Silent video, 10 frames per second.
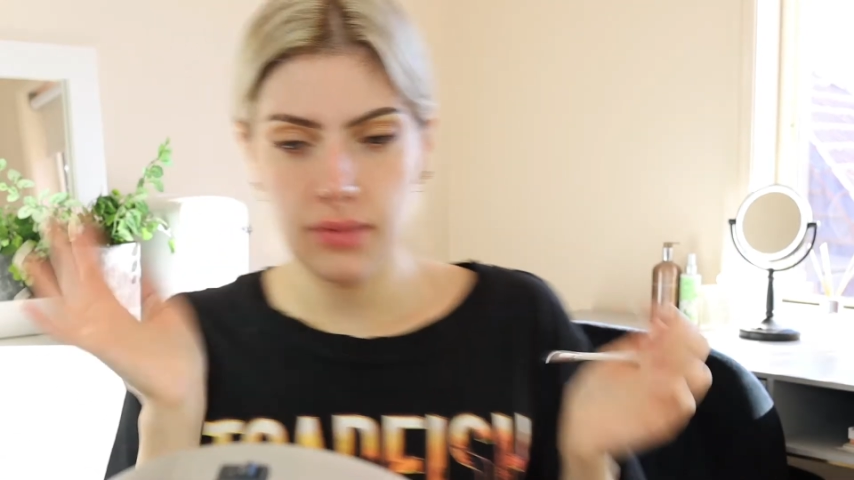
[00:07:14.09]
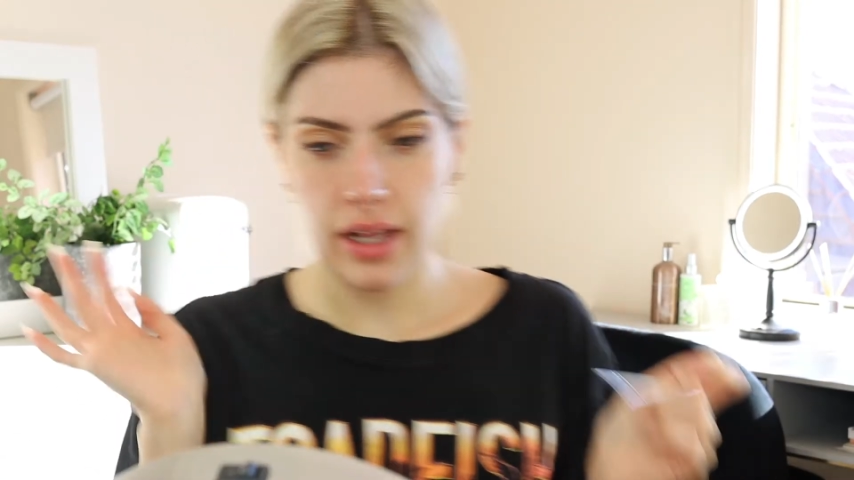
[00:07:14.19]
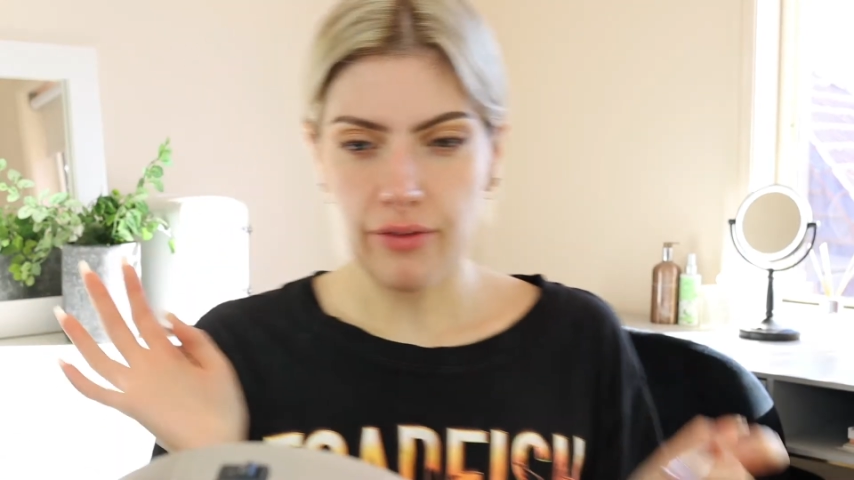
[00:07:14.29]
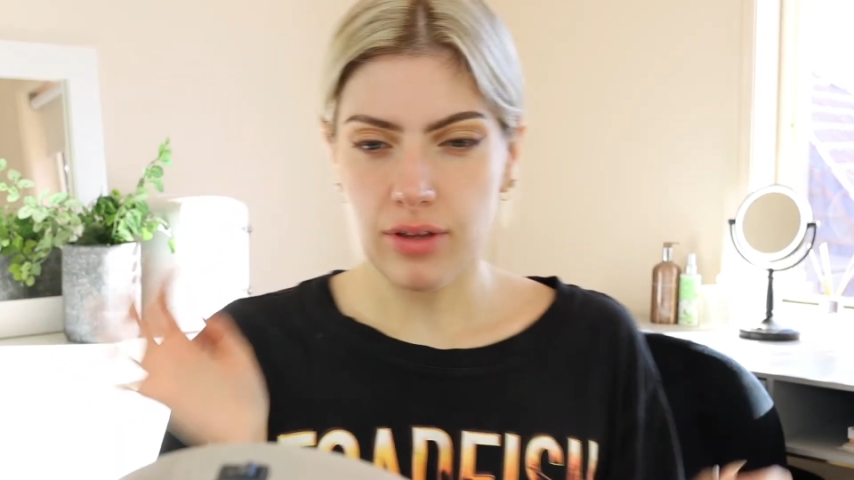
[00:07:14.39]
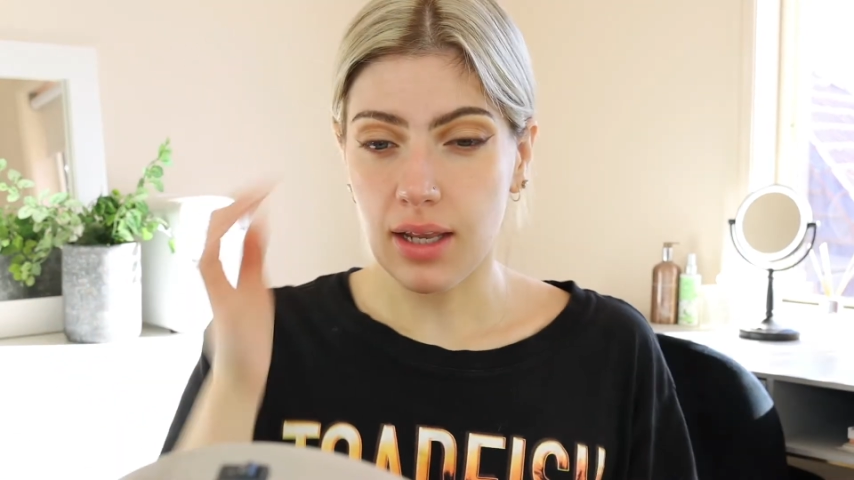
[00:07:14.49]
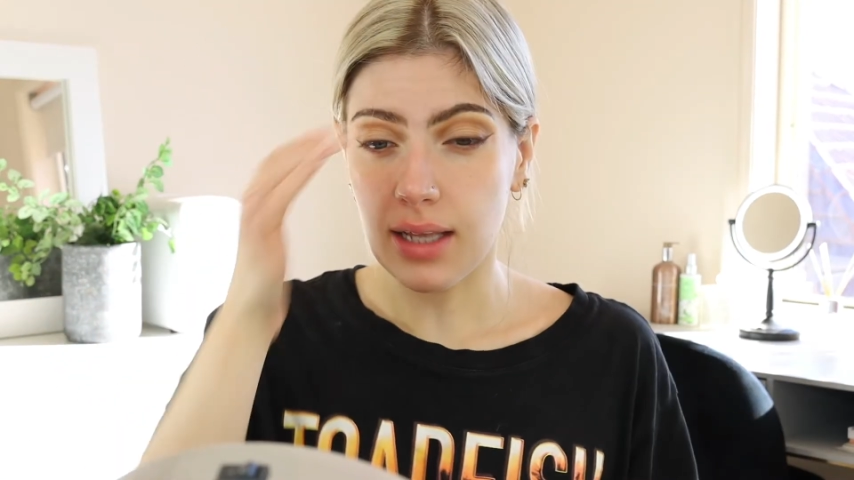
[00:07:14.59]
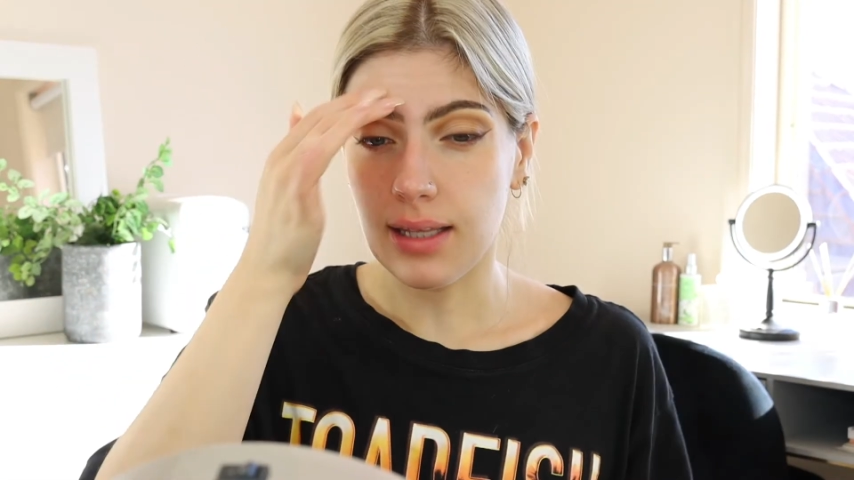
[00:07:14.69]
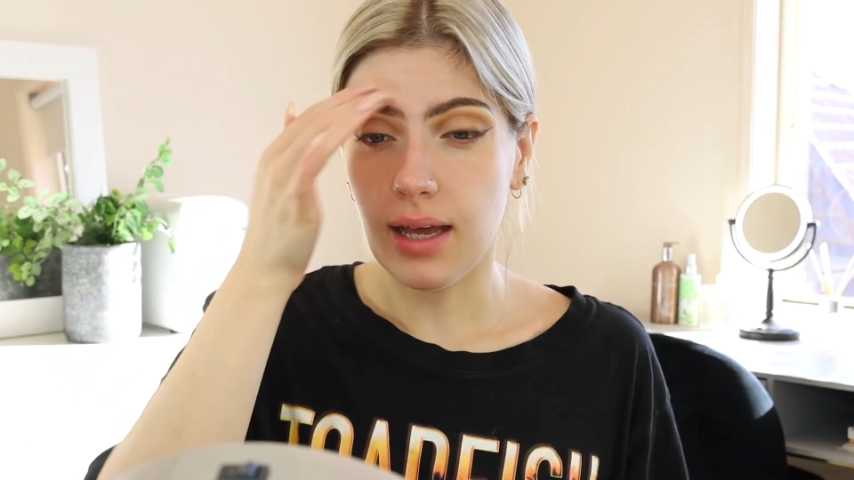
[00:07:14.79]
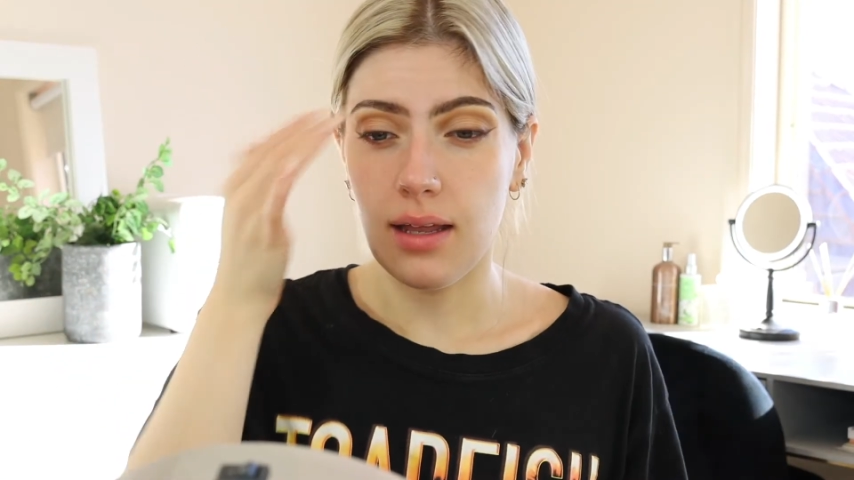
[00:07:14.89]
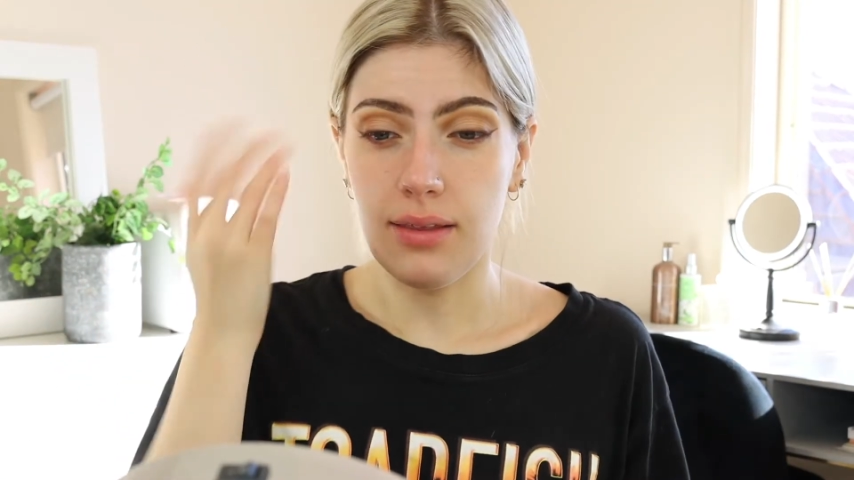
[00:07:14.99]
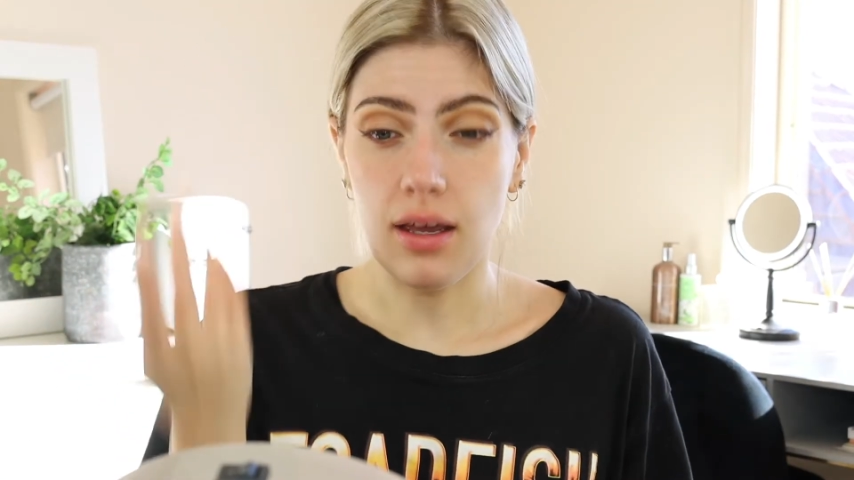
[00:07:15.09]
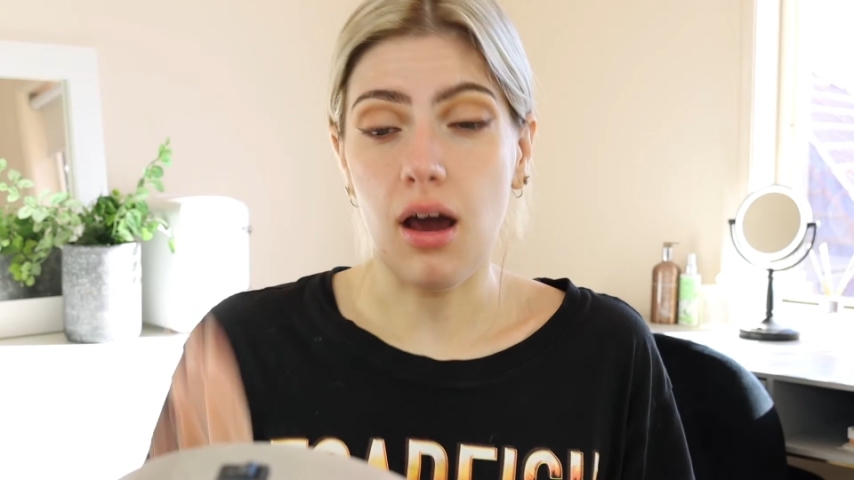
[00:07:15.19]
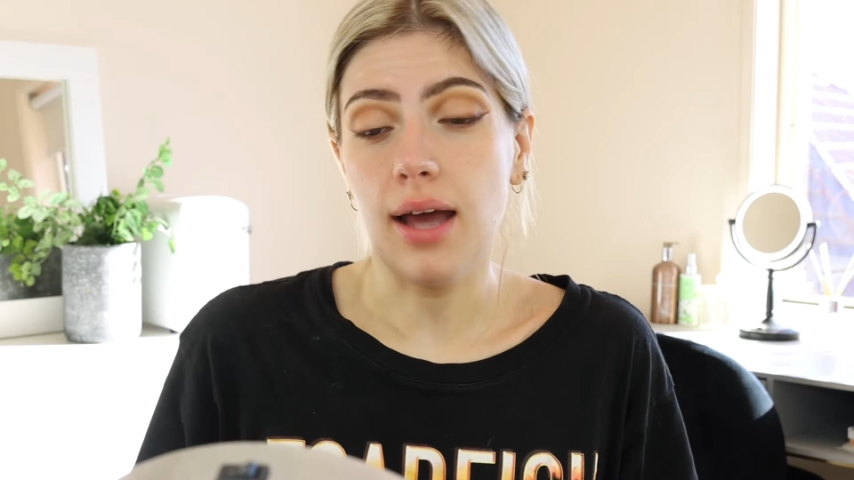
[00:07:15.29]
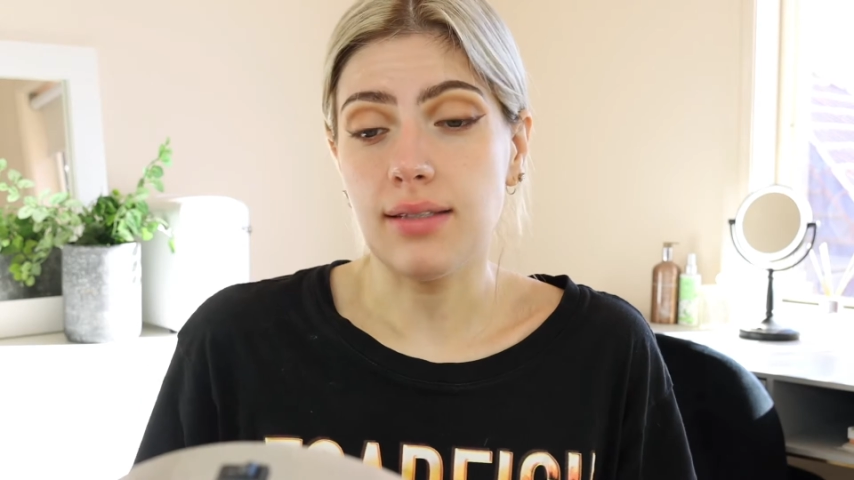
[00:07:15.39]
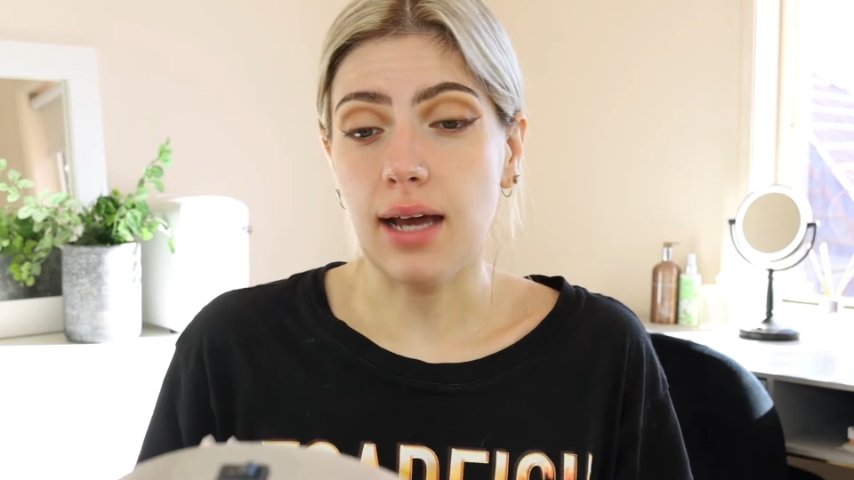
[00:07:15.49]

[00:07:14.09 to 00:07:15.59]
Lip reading: everything like that, and the eyes